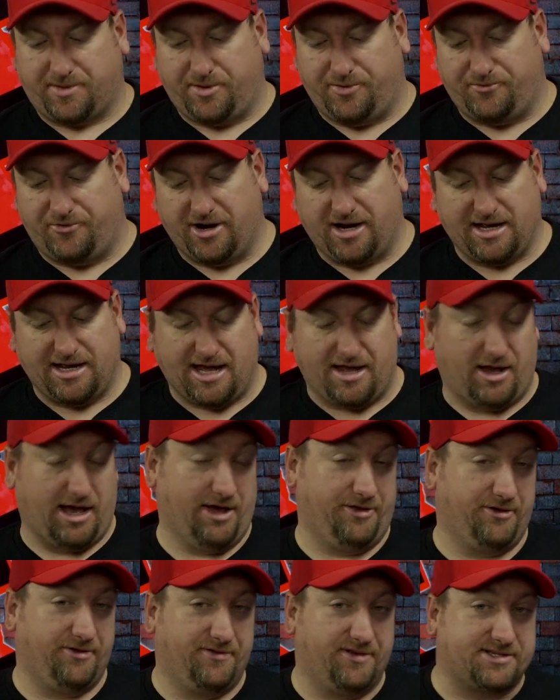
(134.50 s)
Really,
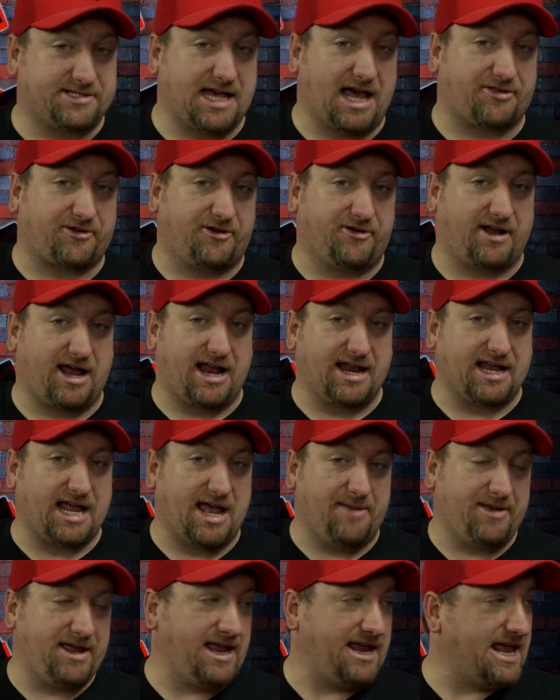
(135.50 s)
other than the South Carolina
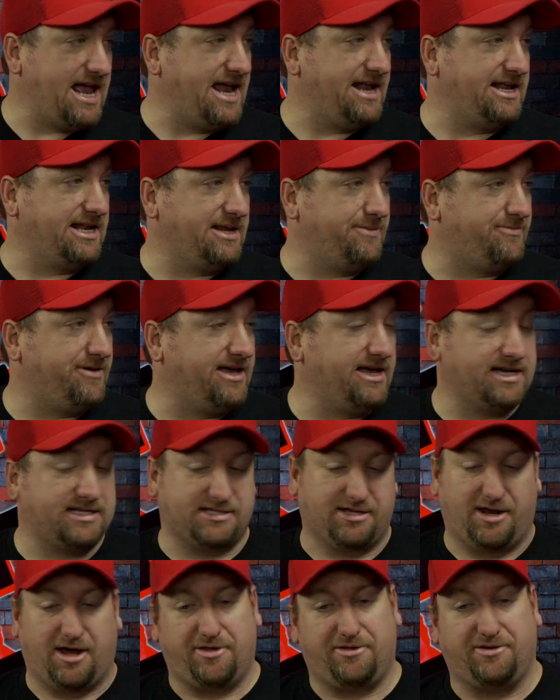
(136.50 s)
game, he ain't had any picks.
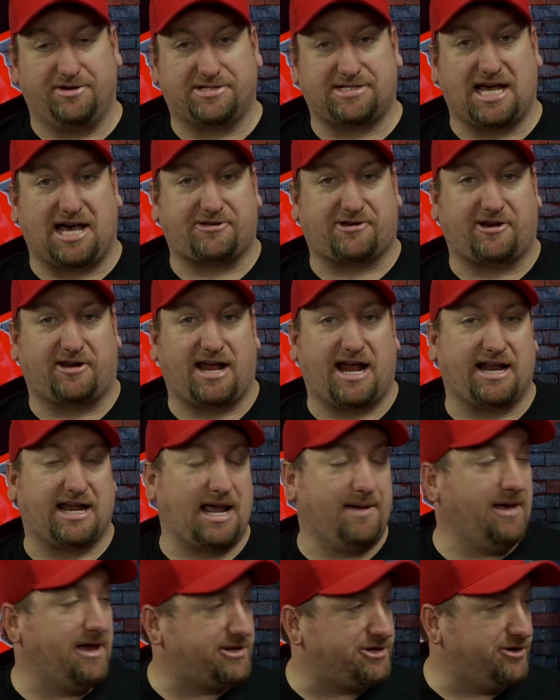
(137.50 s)
And other than the South Carolina
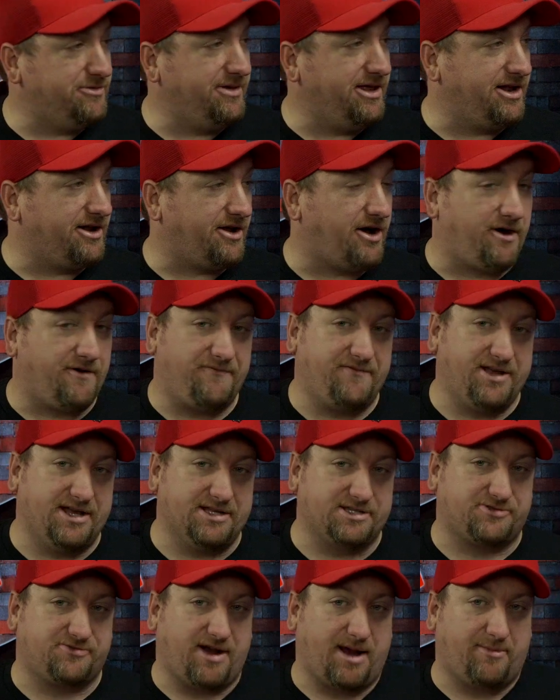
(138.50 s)
game, that 2-minute
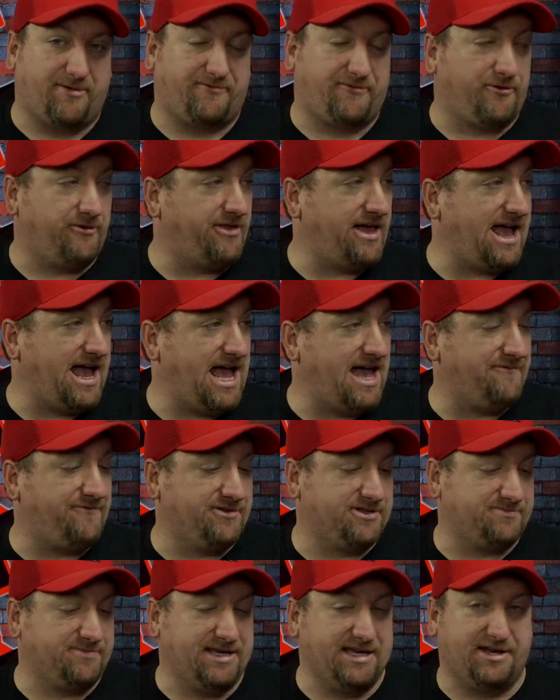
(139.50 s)
offense right before the half
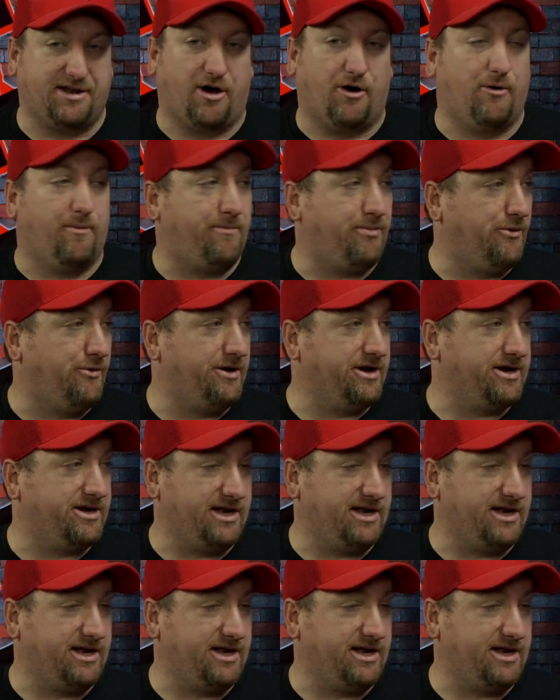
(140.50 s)
has been on point.